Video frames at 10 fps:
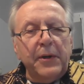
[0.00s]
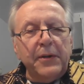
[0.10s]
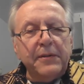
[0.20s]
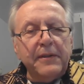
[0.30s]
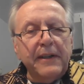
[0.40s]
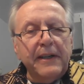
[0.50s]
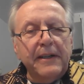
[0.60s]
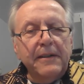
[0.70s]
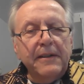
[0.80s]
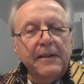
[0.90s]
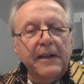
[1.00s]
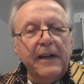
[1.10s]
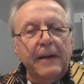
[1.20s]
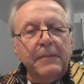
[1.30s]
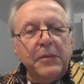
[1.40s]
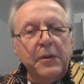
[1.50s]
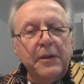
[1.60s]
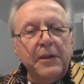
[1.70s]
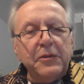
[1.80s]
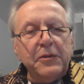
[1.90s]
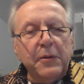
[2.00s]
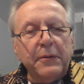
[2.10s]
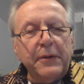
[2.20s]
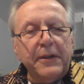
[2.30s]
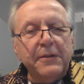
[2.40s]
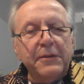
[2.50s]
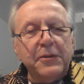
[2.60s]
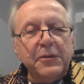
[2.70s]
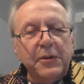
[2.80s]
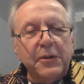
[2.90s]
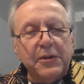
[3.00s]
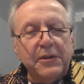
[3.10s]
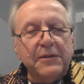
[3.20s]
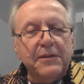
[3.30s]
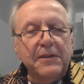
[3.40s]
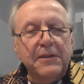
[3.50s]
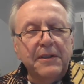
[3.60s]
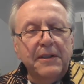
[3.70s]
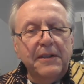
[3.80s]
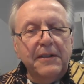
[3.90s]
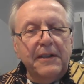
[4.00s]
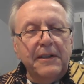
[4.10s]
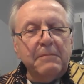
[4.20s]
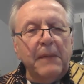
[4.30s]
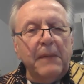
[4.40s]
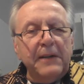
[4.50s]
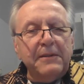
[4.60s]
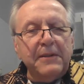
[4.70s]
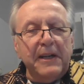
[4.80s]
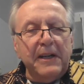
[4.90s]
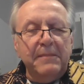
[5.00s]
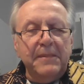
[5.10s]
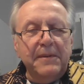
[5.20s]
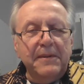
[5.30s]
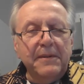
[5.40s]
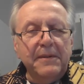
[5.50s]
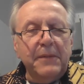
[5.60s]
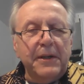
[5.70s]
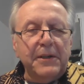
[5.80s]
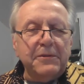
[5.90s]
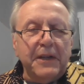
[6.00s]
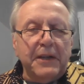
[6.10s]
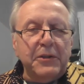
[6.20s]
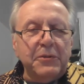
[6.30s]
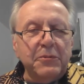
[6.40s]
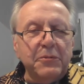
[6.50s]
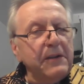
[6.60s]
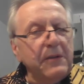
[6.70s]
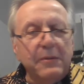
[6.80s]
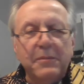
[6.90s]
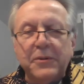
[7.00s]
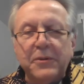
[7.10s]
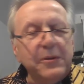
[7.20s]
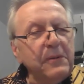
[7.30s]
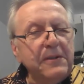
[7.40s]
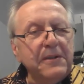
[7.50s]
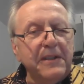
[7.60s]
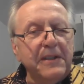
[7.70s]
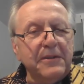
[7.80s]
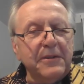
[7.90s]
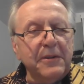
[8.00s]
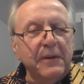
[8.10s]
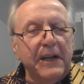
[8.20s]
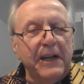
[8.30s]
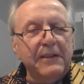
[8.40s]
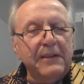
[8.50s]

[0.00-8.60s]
First, I'm doing historical researches. At my time, when I started to write, there was no internet, so I had